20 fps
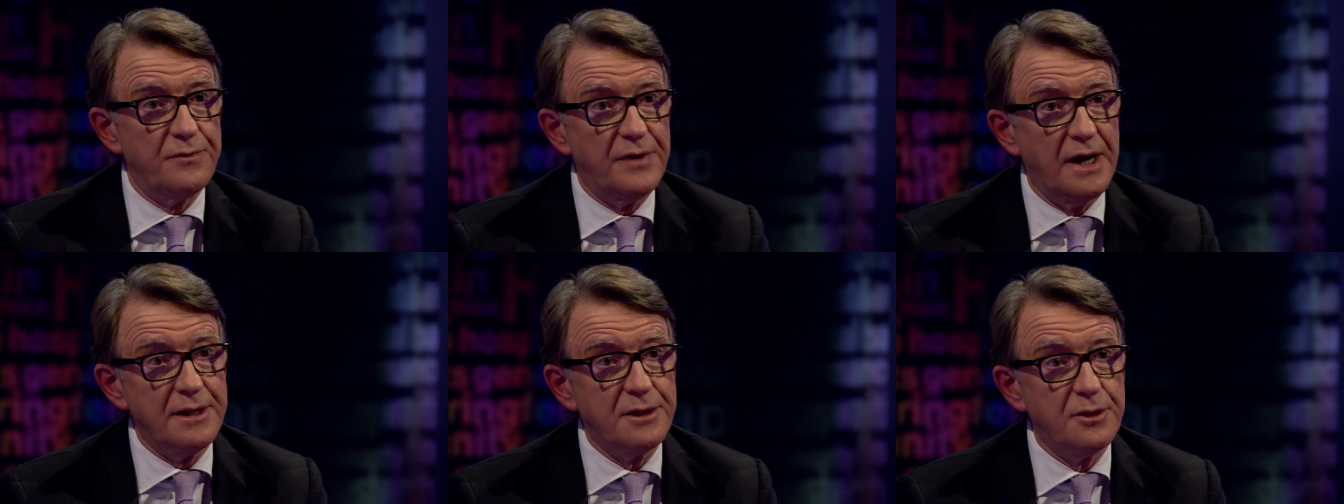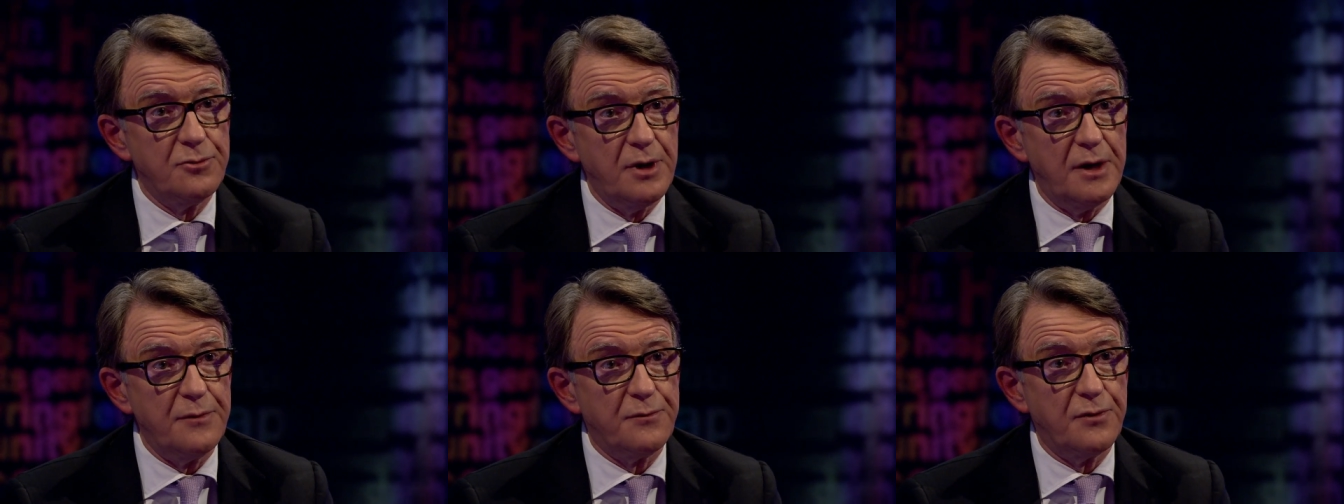We've
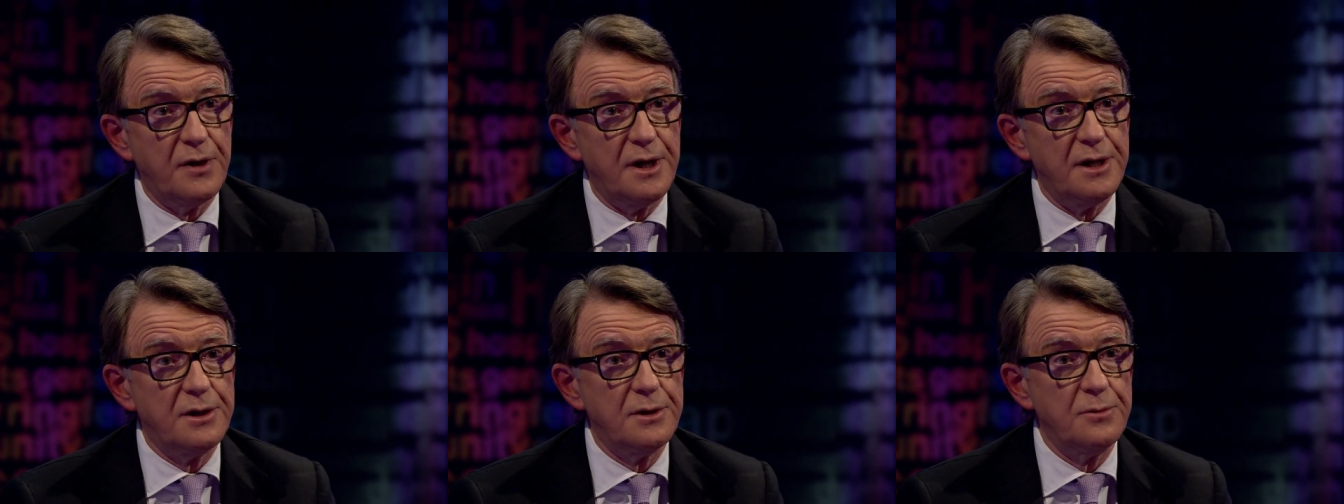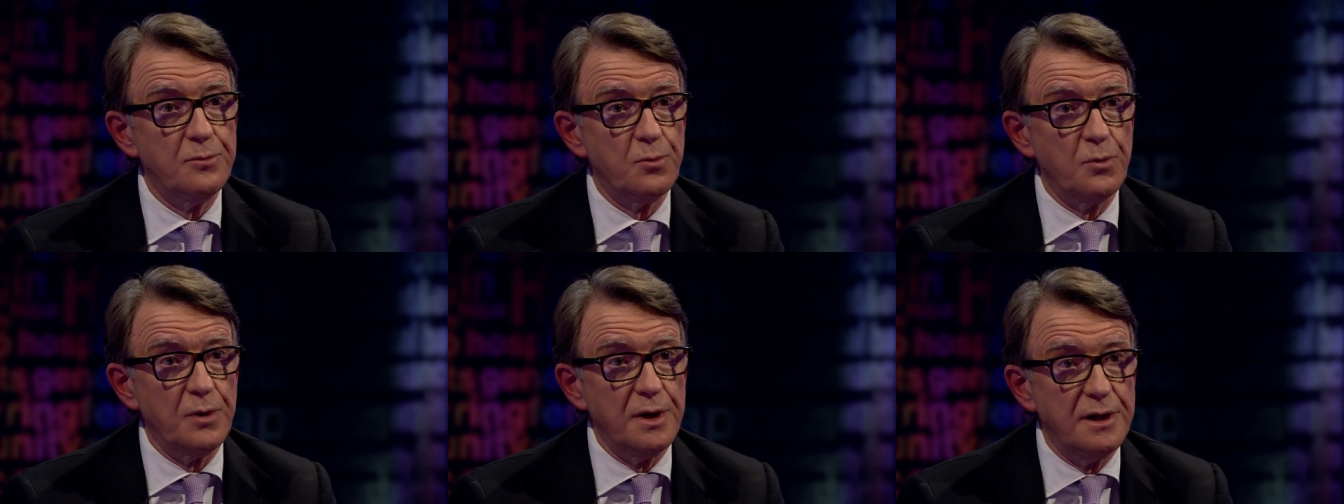had the
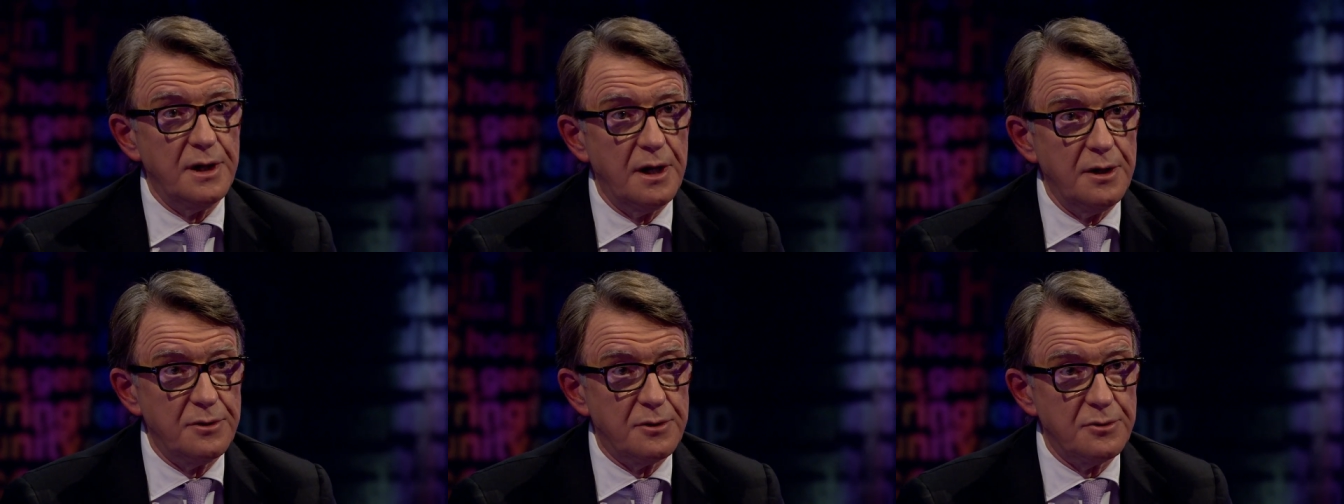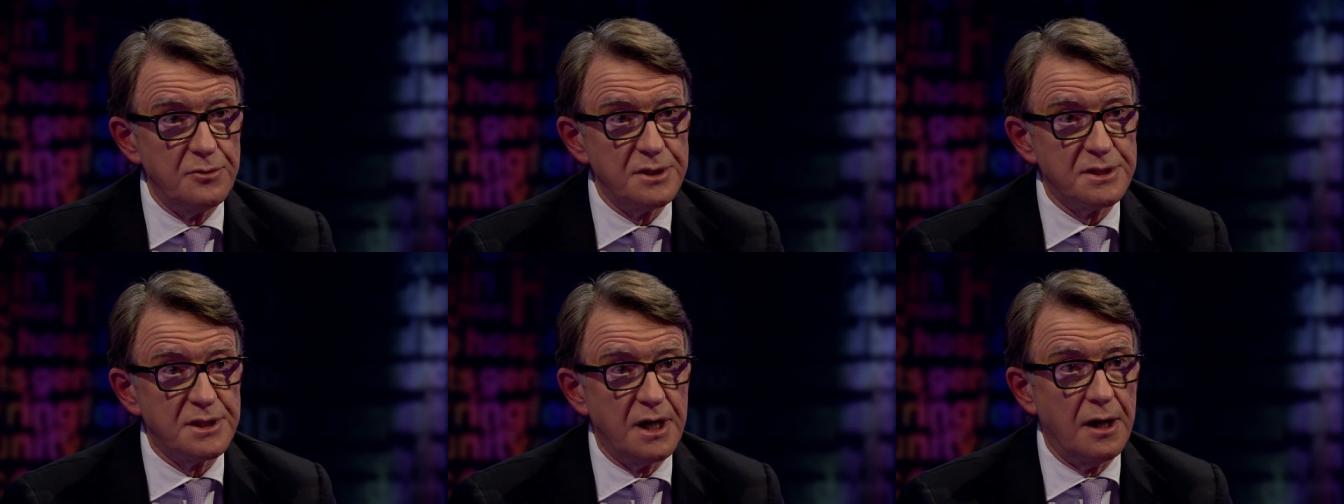referendum, we
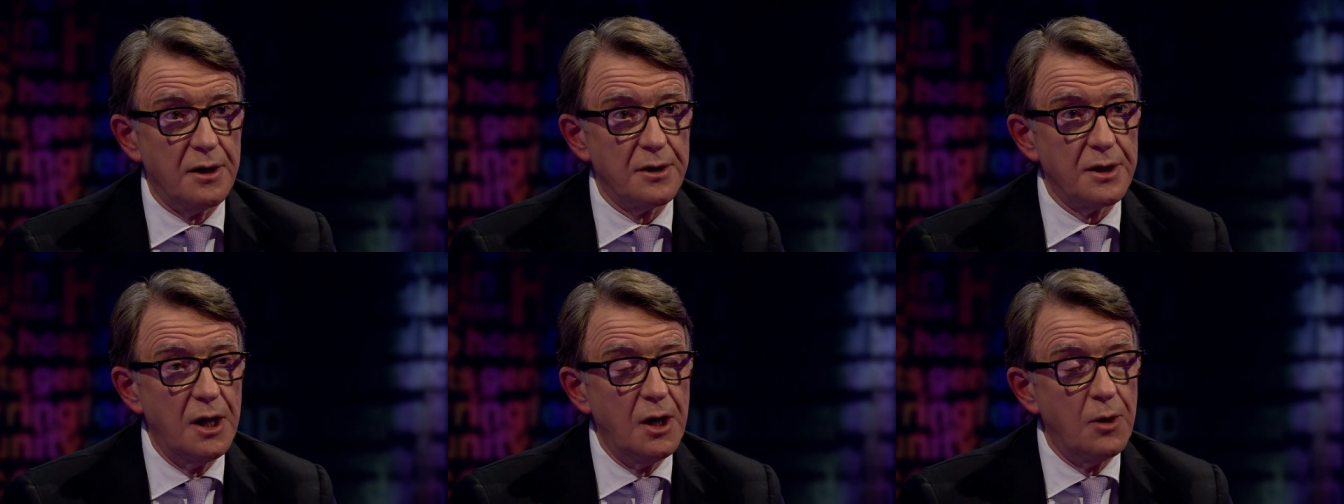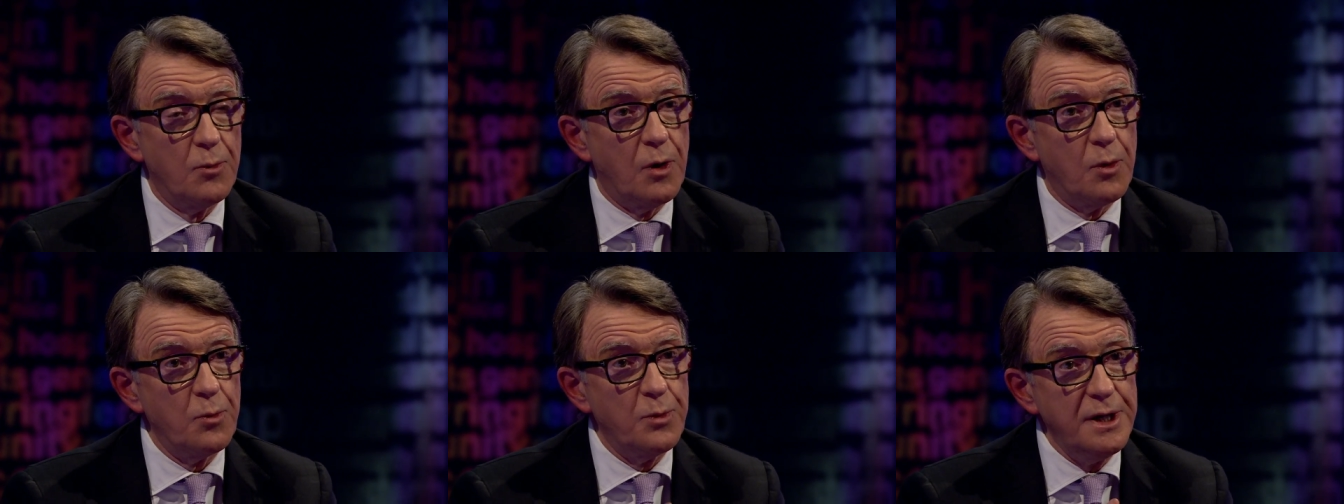know the result.
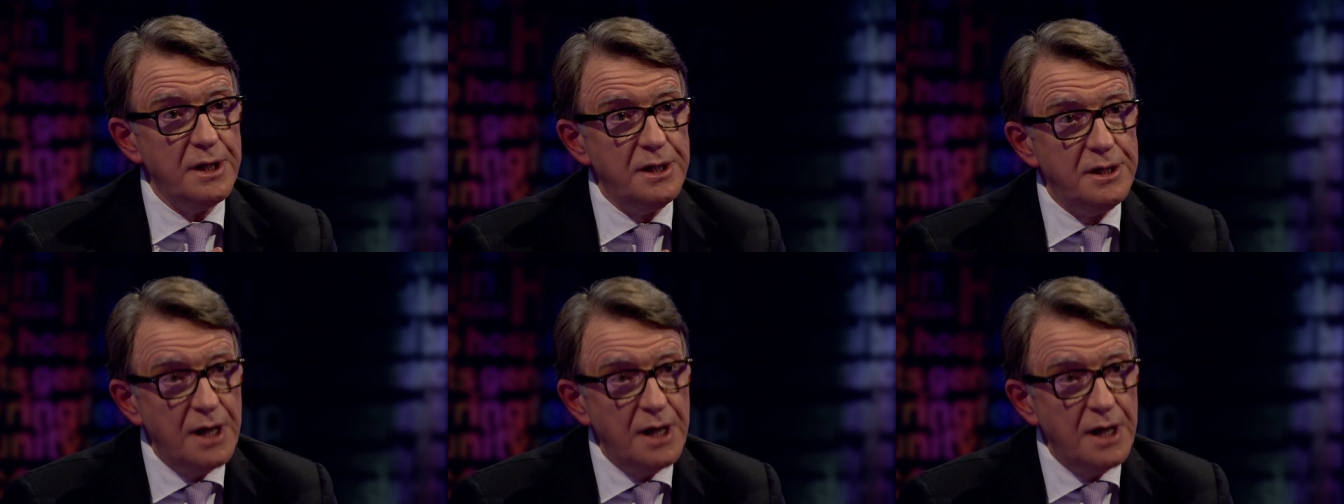What